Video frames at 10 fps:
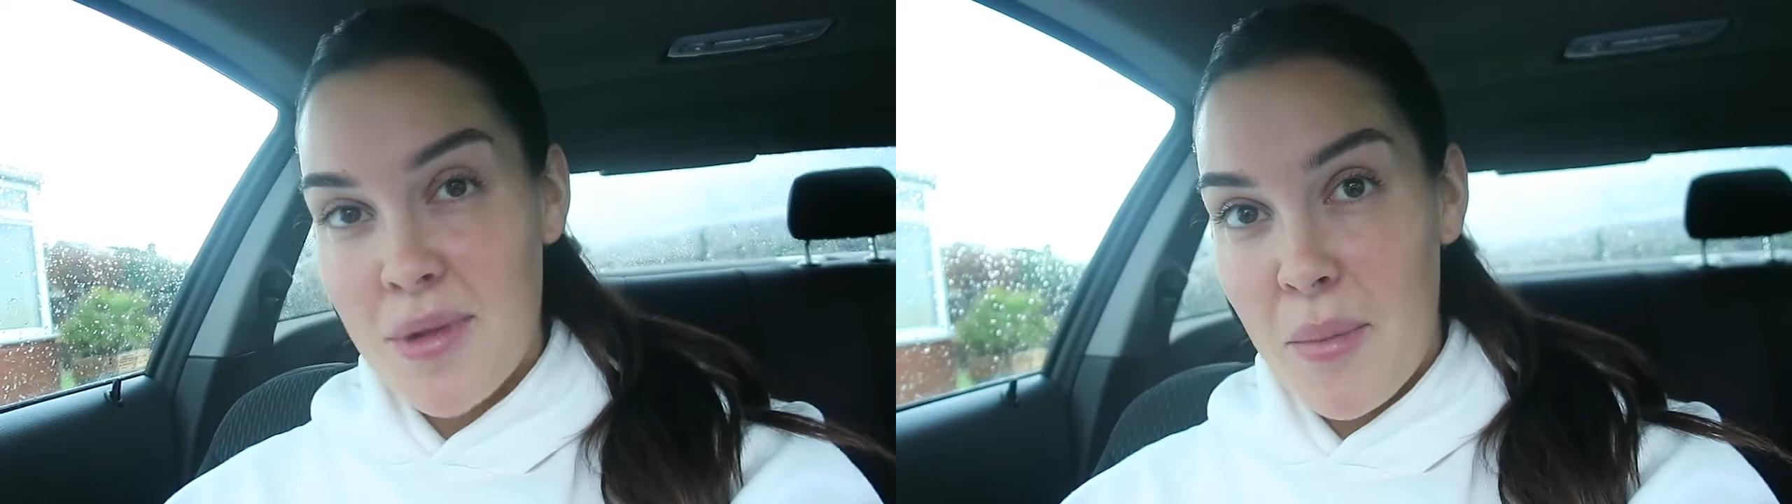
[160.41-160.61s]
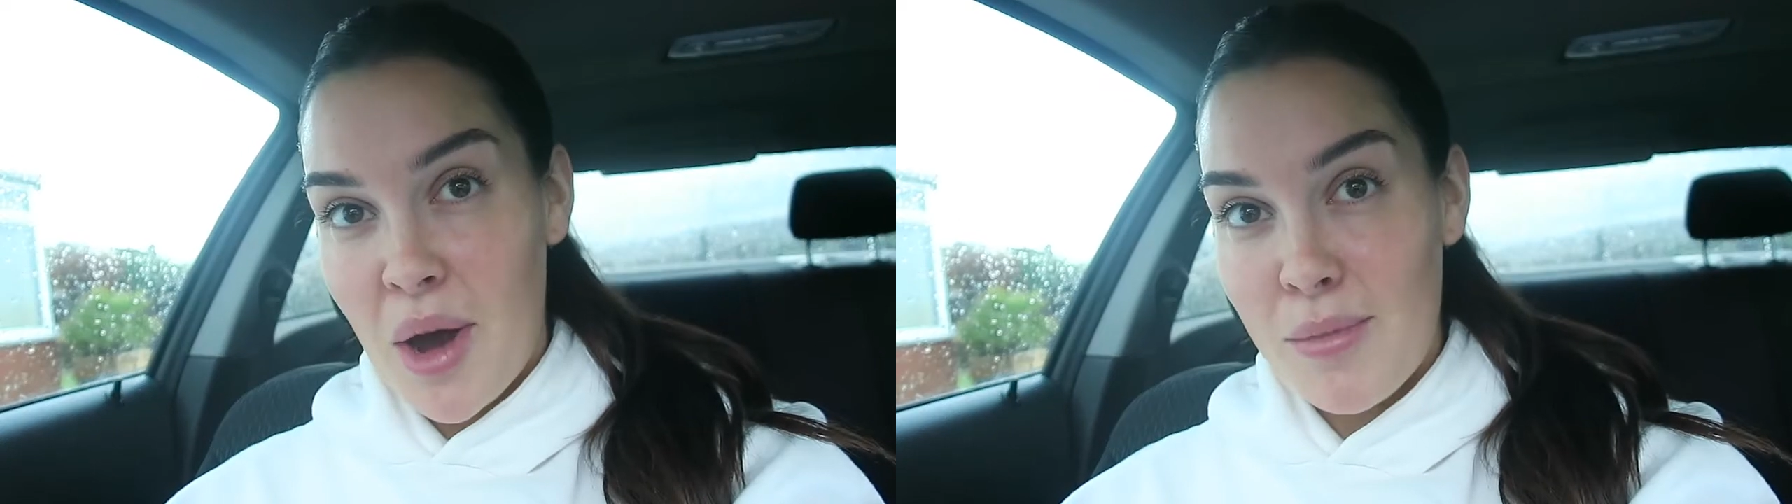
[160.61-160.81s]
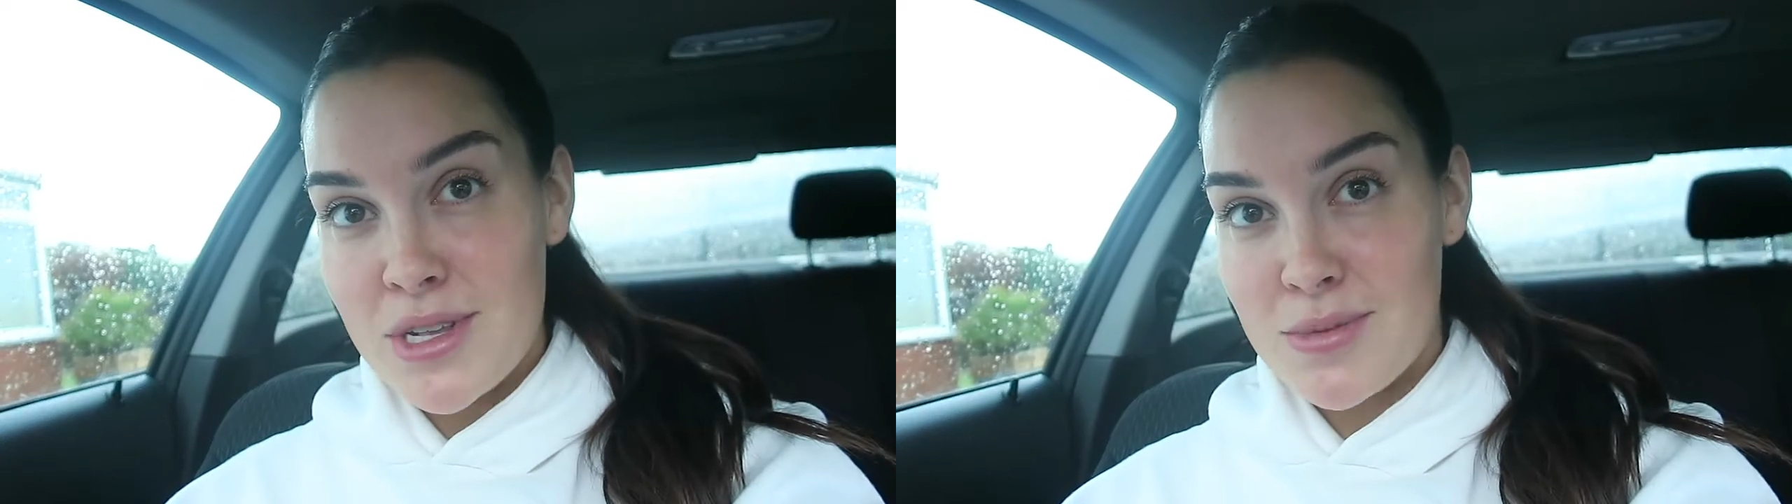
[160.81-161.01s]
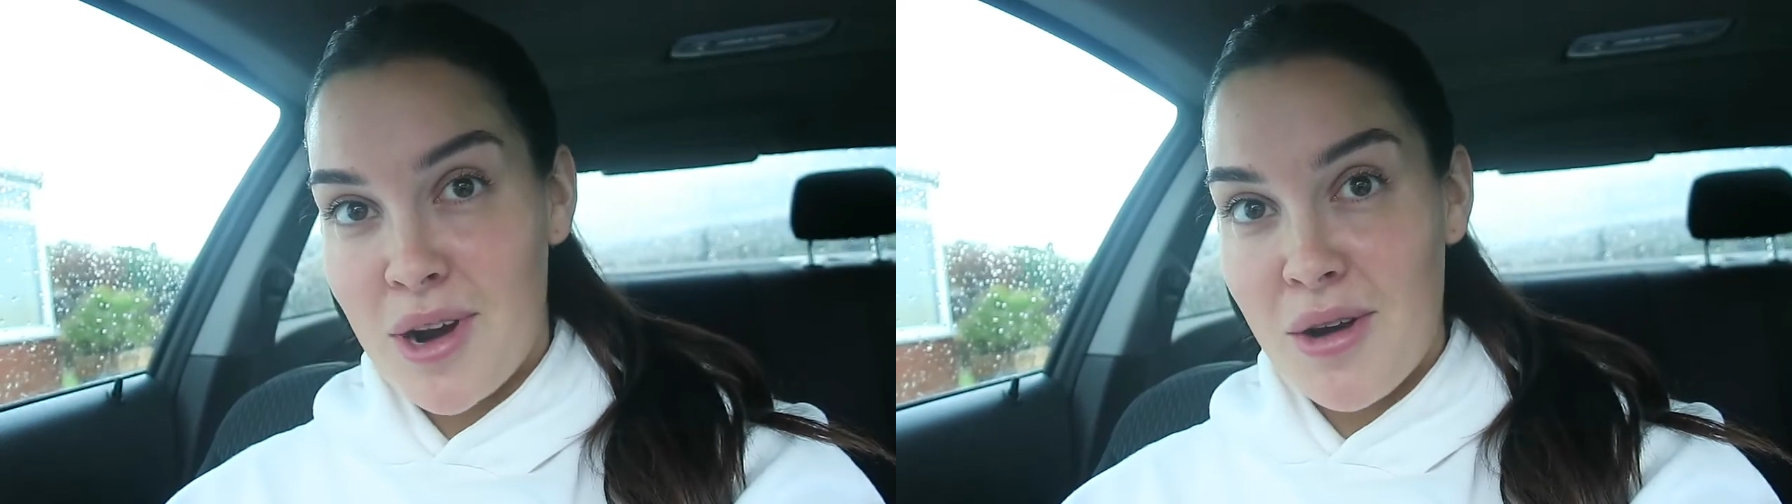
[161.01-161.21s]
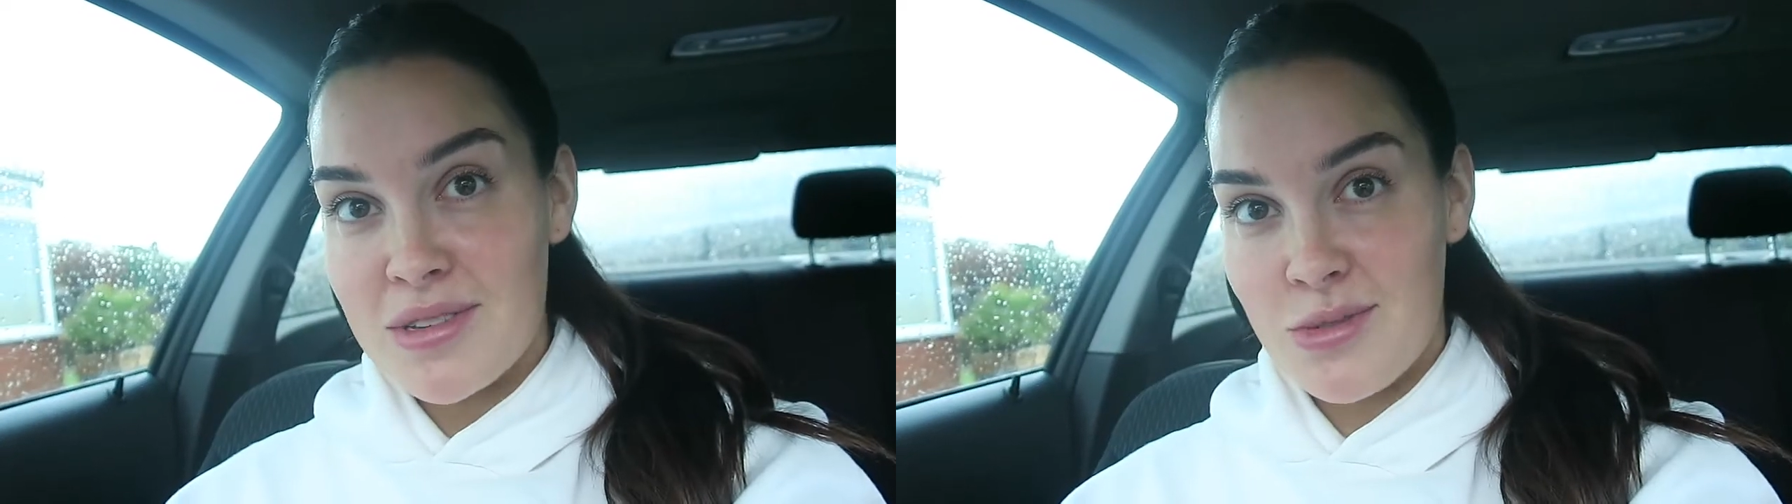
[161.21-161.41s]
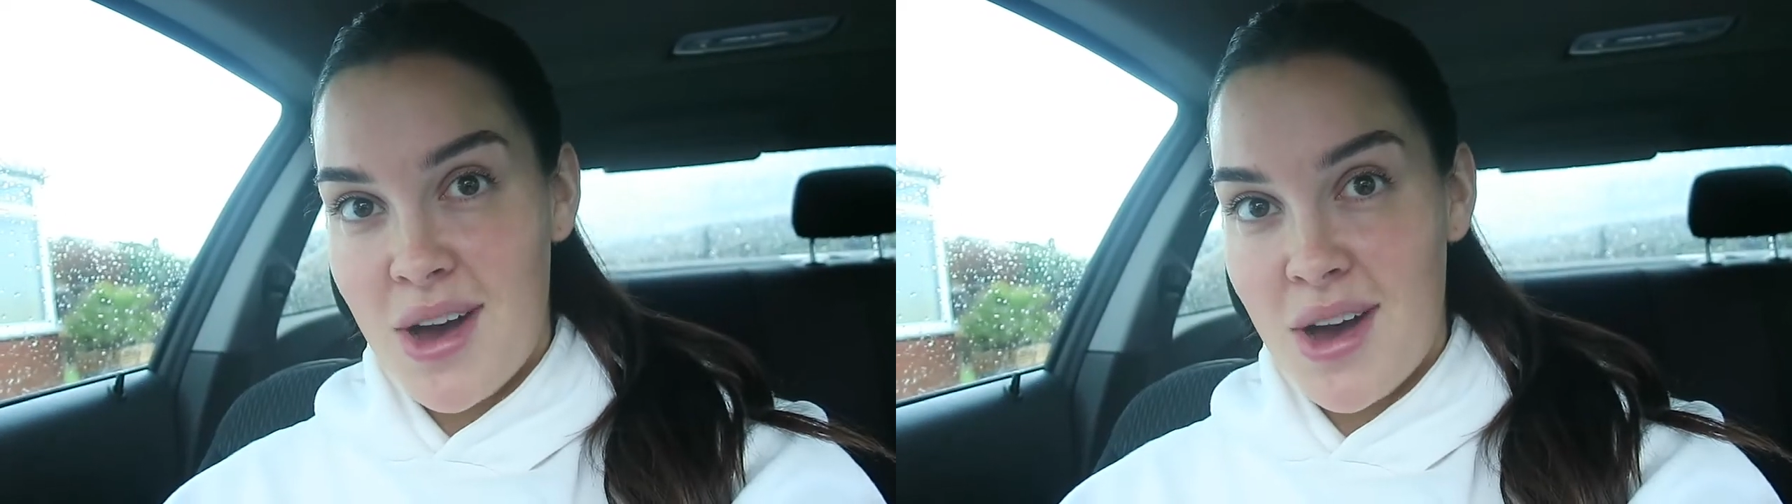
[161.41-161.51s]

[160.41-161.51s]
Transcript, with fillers: appointment tomorrow as